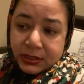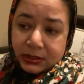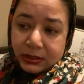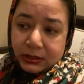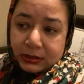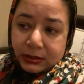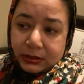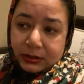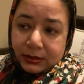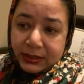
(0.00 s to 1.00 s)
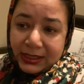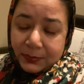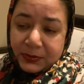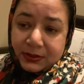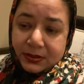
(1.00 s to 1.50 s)

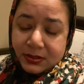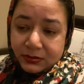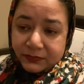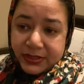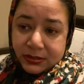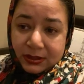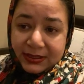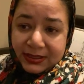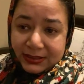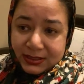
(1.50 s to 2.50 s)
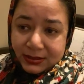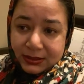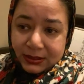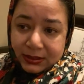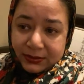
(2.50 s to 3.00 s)
happened, we saw that.
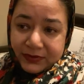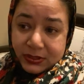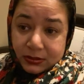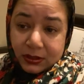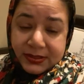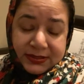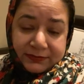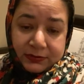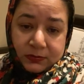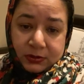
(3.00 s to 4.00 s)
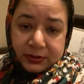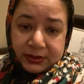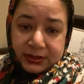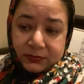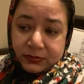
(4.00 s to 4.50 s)
We saw a civil war.
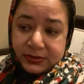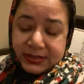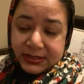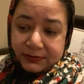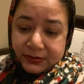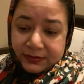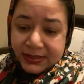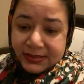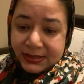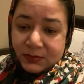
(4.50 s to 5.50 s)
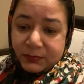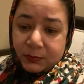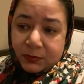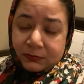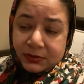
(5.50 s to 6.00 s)
There was civil crisis.
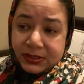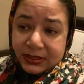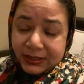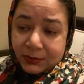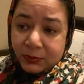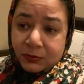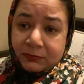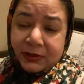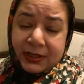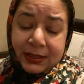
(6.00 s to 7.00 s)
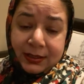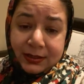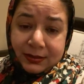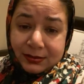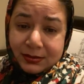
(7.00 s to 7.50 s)
People were dying. People were getting
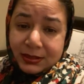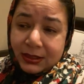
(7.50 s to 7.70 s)
killed.